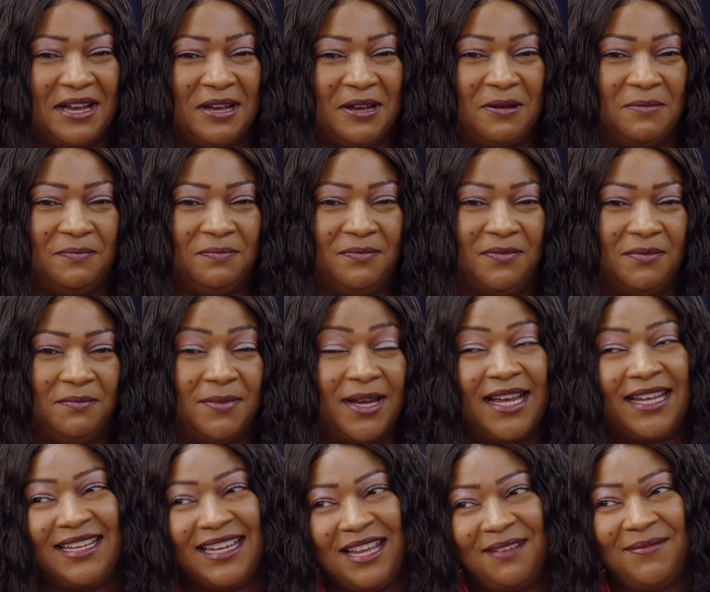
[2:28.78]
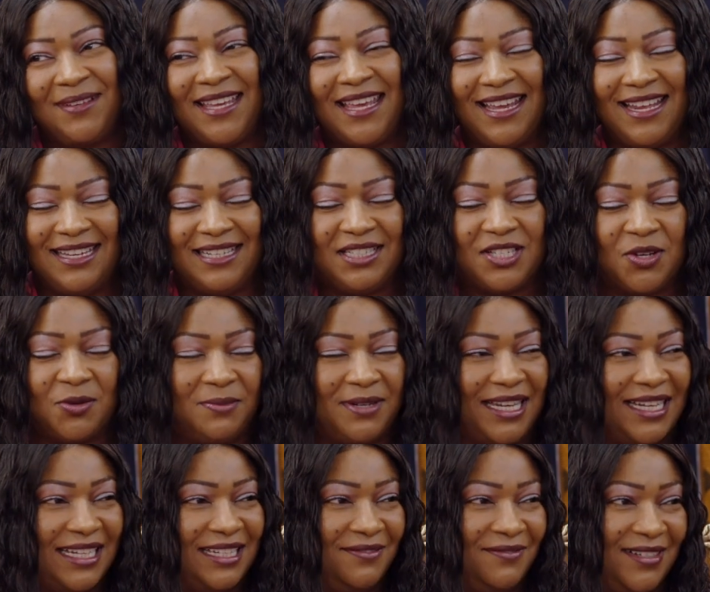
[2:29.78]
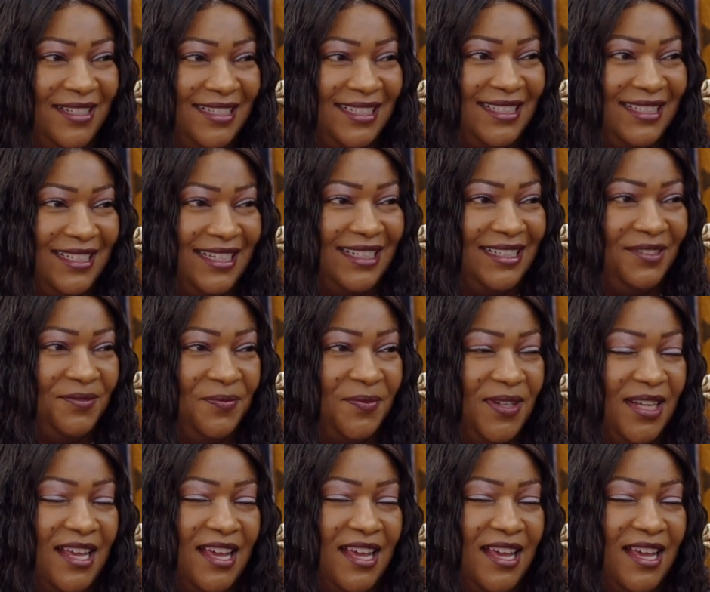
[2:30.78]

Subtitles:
my name again is Omone Livingston.